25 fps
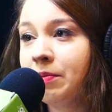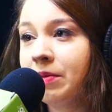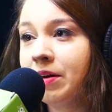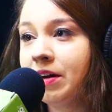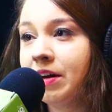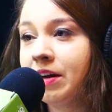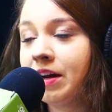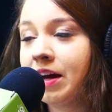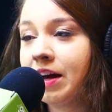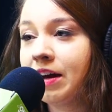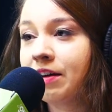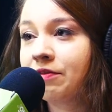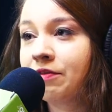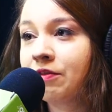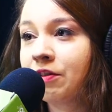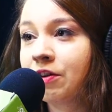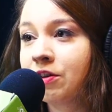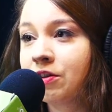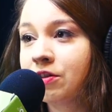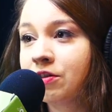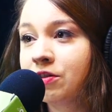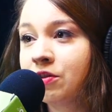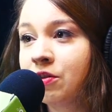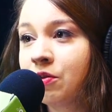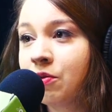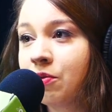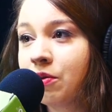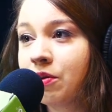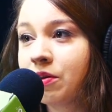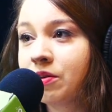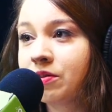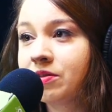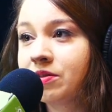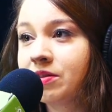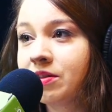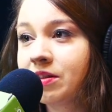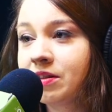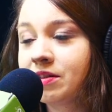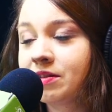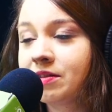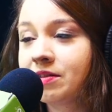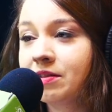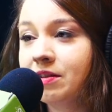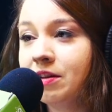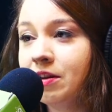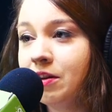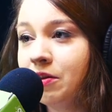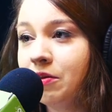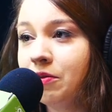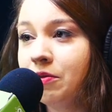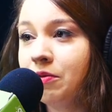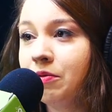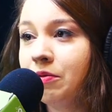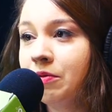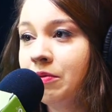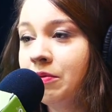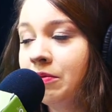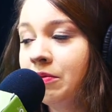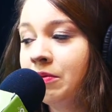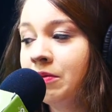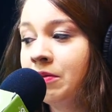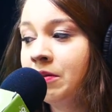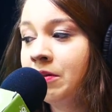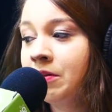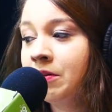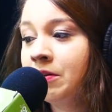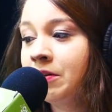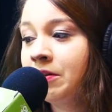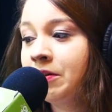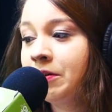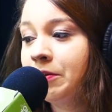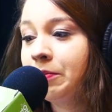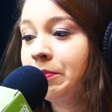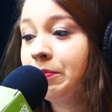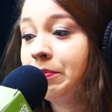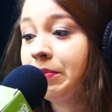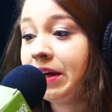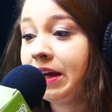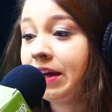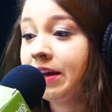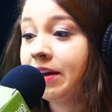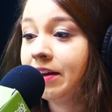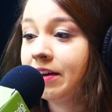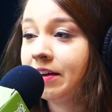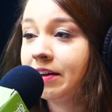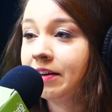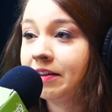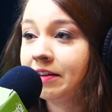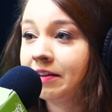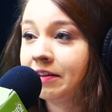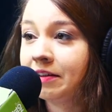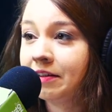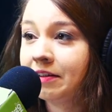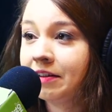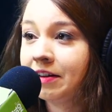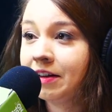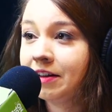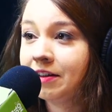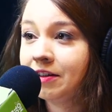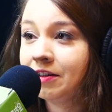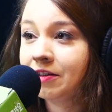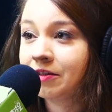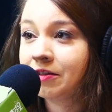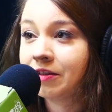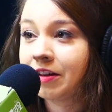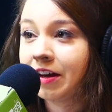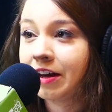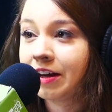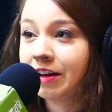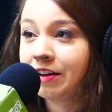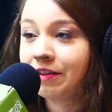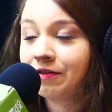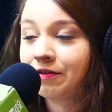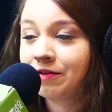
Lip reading: and effort towards this new being in your life.